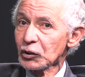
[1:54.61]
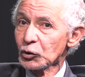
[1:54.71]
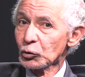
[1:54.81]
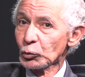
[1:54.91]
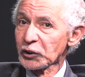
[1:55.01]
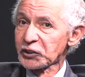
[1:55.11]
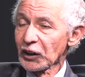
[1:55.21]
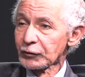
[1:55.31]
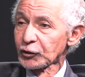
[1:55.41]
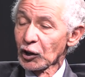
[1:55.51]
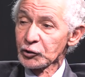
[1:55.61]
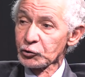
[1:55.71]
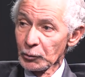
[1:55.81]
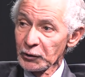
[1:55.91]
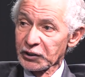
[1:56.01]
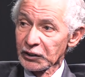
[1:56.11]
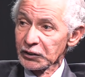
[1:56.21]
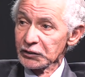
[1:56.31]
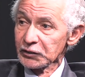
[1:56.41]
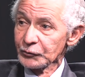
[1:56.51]
which have
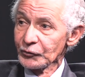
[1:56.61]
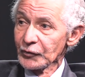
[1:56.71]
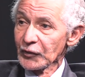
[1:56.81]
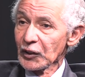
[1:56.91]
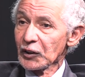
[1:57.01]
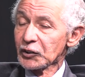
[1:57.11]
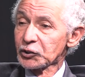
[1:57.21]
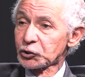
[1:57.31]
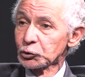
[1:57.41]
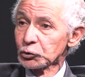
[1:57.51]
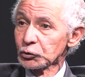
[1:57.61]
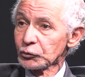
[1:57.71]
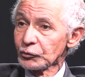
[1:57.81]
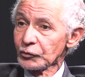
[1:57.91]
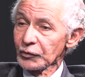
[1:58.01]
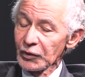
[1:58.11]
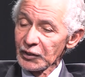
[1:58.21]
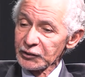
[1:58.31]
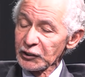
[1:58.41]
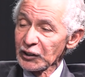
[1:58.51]
contributed to
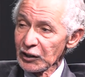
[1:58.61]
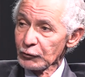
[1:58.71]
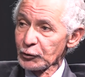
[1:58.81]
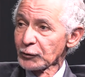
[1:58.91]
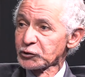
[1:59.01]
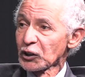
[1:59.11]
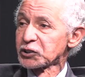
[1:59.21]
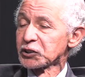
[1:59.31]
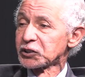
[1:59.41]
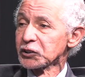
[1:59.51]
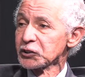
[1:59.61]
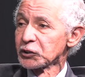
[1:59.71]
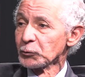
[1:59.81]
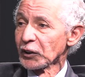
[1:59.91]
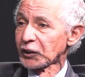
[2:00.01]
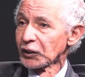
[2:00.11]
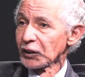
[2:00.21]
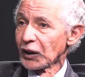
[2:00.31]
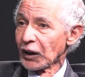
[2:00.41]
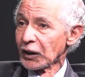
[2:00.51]
the delivery of justice in Jamaica,
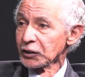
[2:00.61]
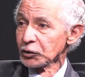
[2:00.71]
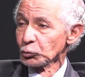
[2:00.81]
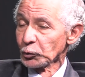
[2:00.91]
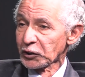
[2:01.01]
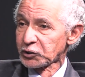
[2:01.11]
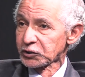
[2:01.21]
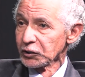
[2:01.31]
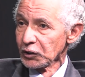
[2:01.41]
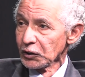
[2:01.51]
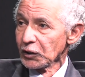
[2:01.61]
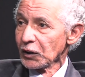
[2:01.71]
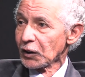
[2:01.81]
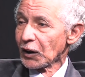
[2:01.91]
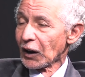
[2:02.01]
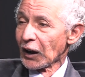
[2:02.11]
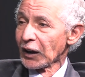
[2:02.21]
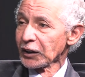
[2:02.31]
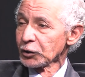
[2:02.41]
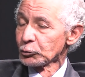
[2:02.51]
and which
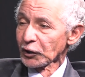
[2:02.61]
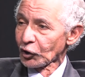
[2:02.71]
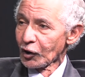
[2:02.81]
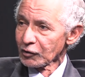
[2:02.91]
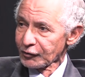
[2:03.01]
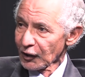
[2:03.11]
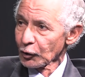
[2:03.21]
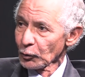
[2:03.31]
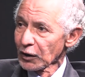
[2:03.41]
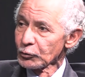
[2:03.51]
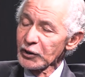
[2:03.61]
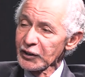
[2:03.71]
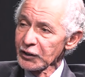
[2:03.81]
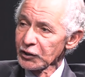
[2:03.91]
I recall very well reading